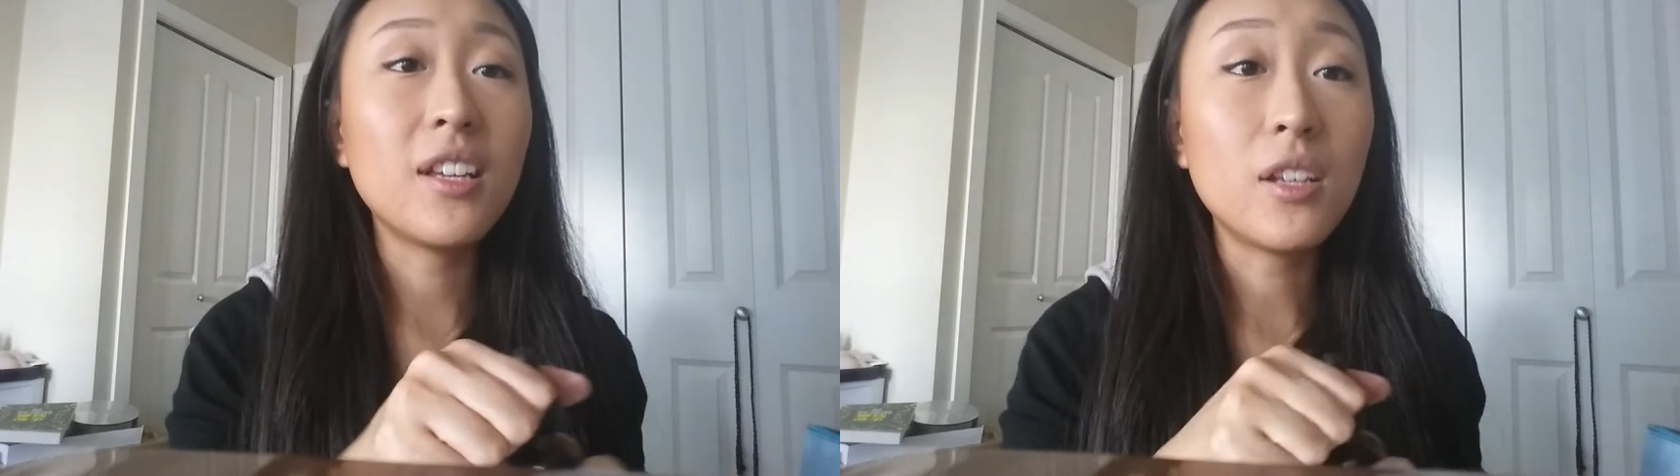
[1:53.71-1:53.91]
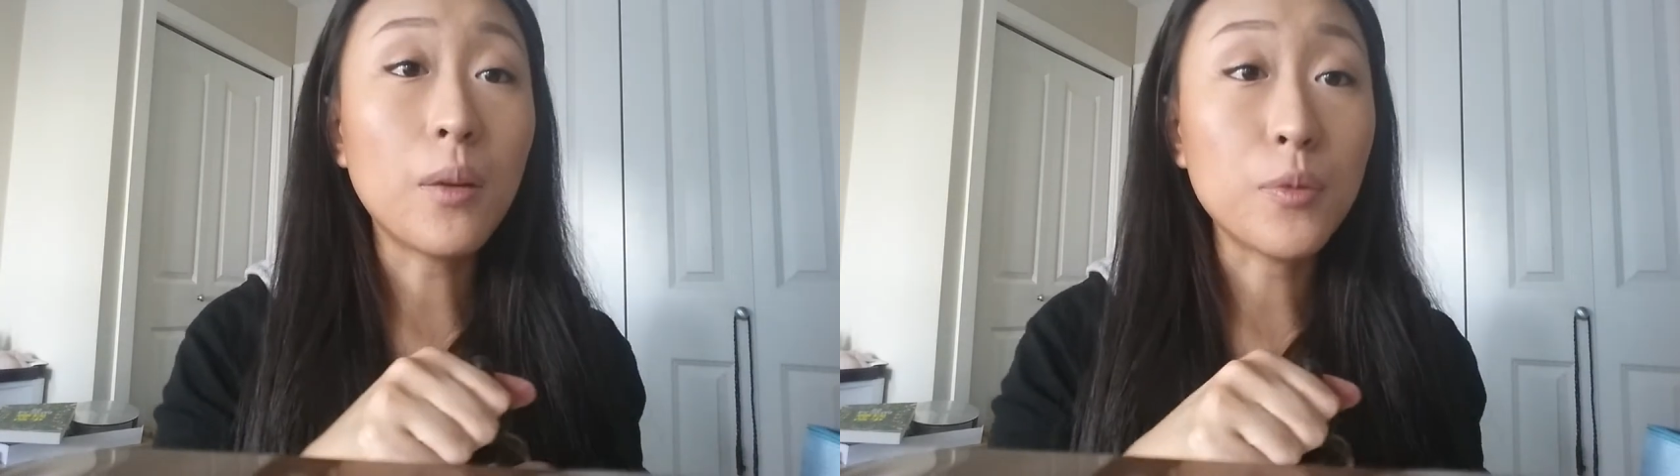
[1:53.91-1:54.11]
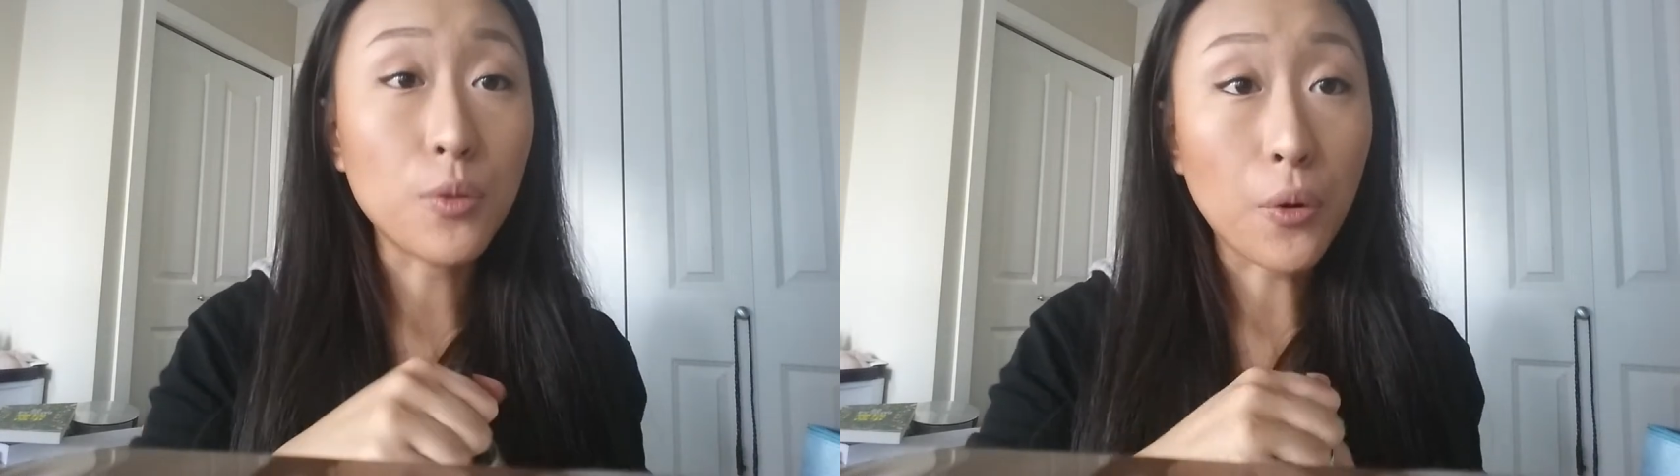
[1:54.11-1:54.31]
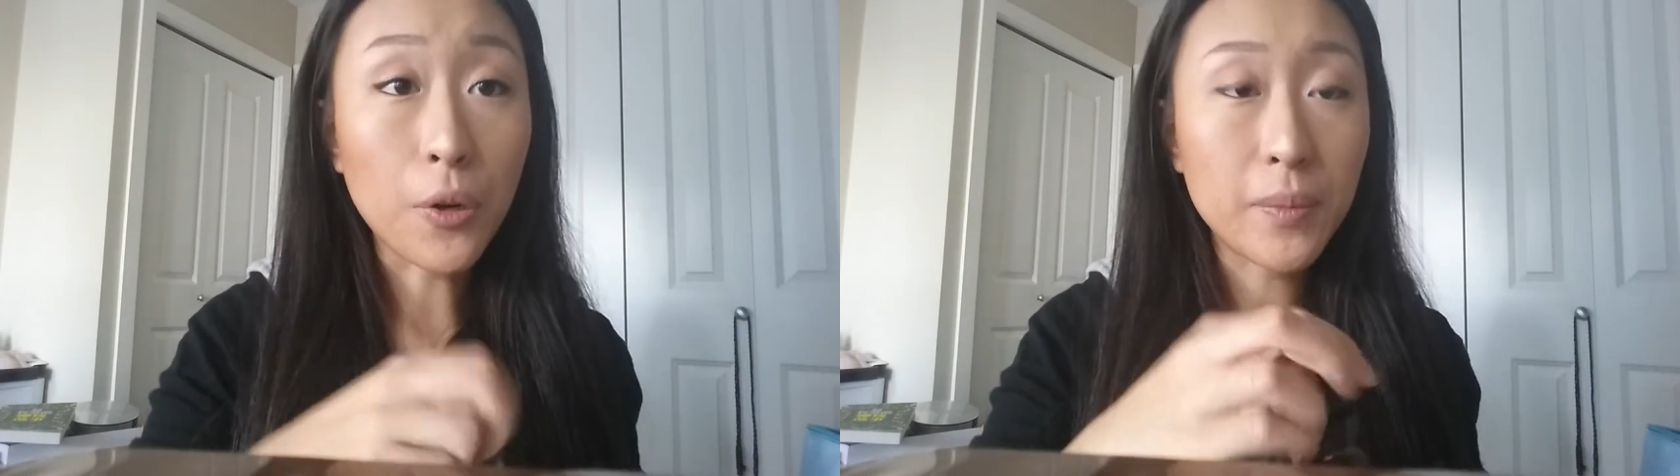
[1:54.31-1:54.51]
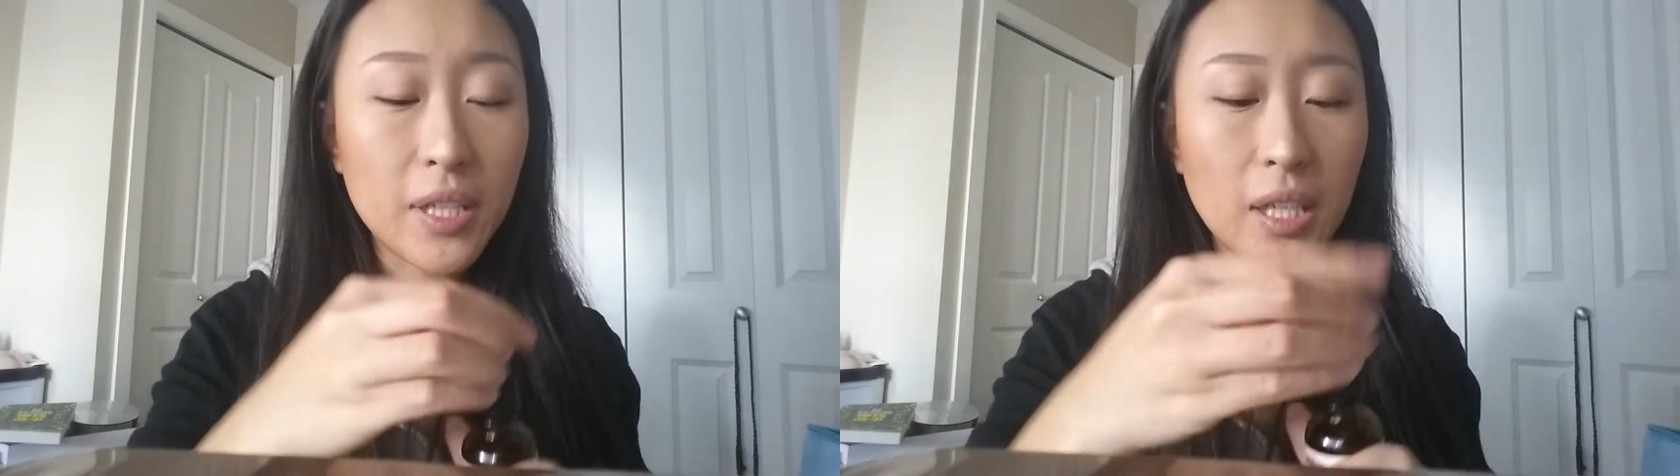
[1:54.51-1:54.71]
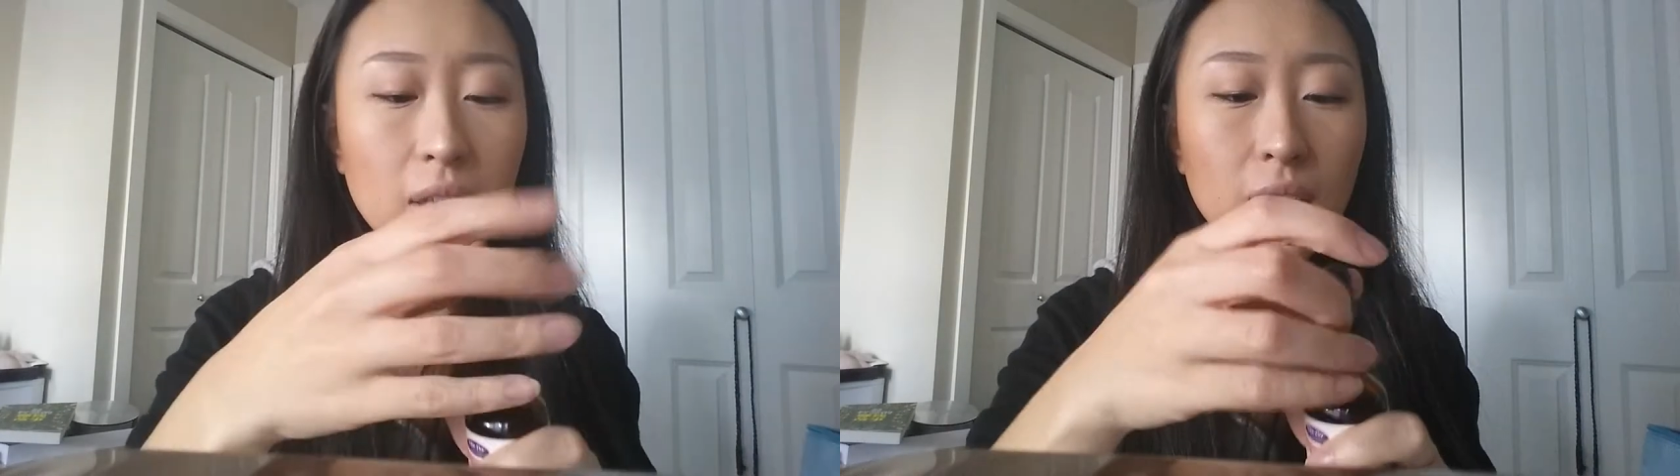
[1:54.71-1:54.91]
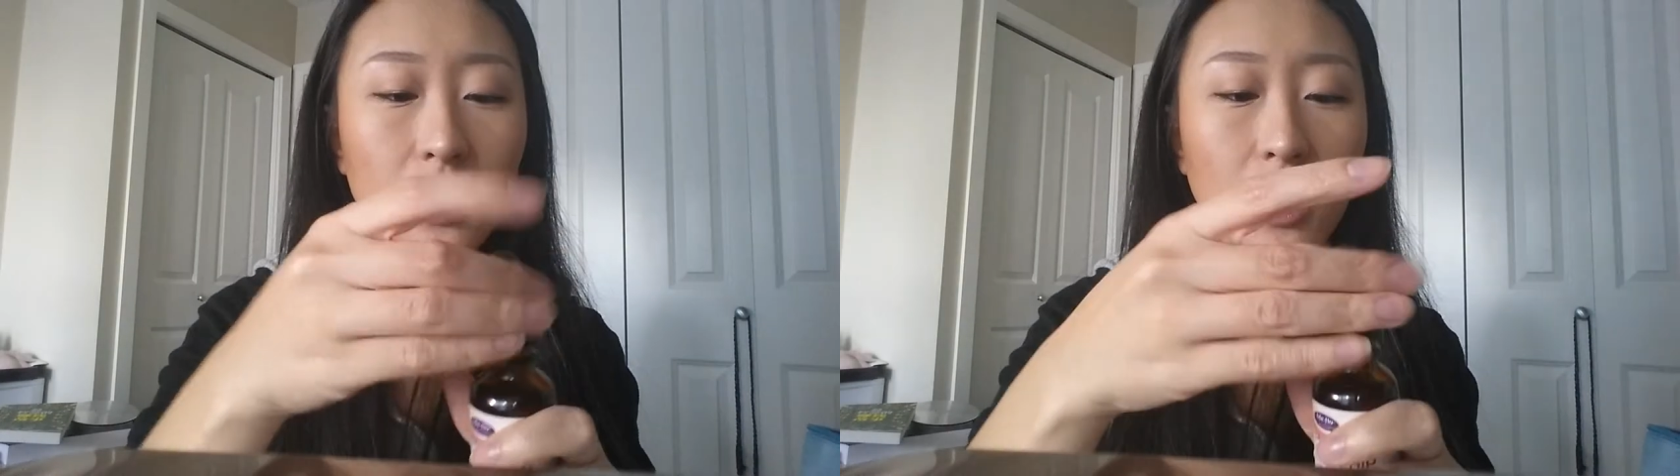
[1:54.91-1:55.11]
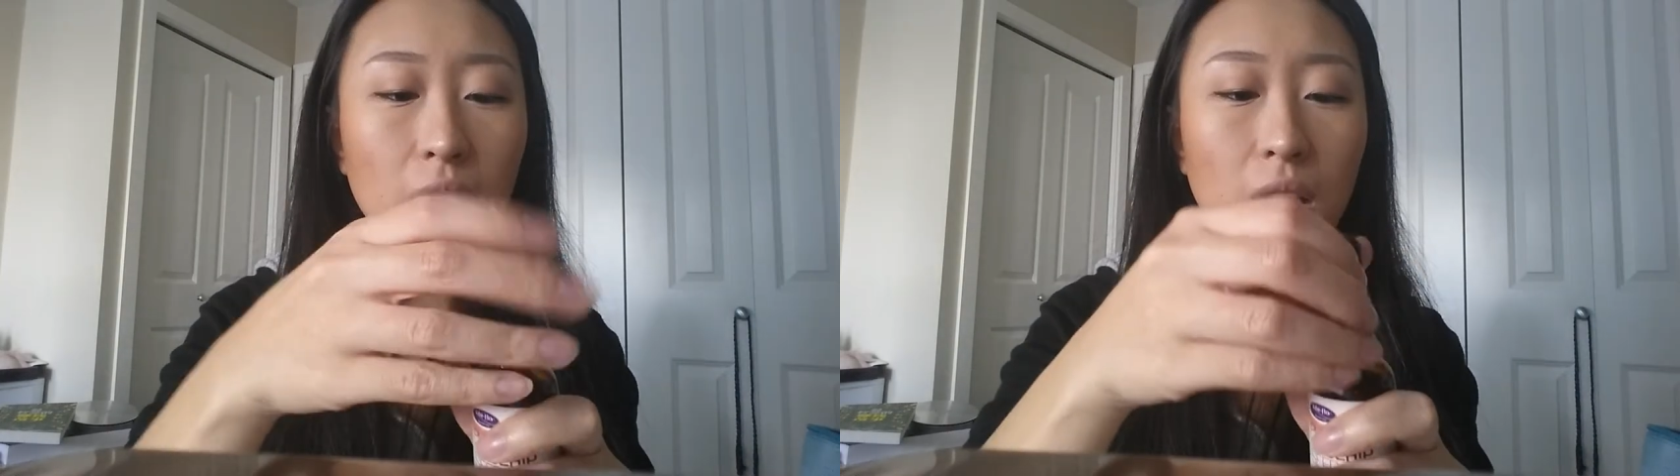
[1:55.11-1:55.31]
it absorbs
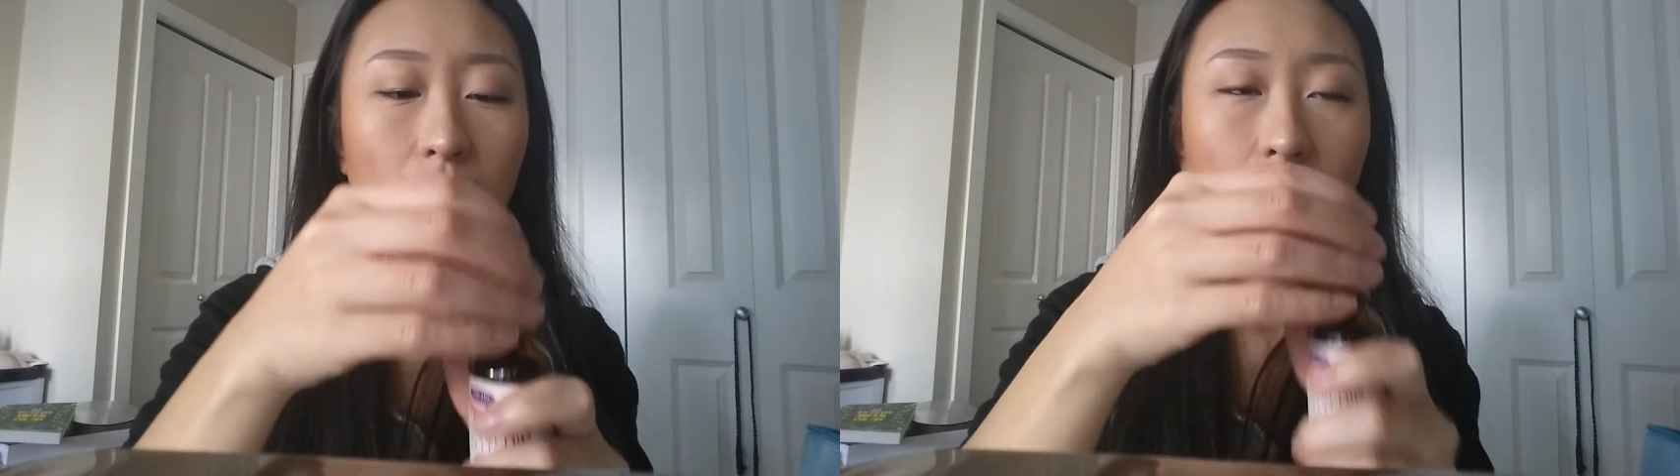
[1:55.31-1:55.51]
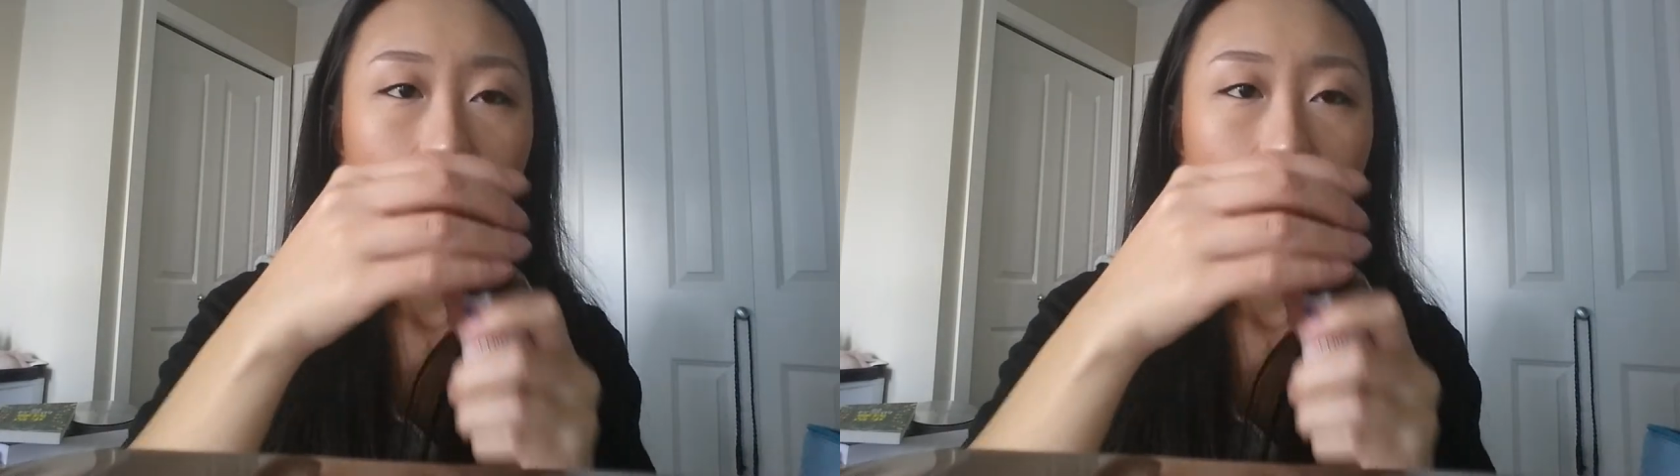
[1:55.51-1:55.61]
easily.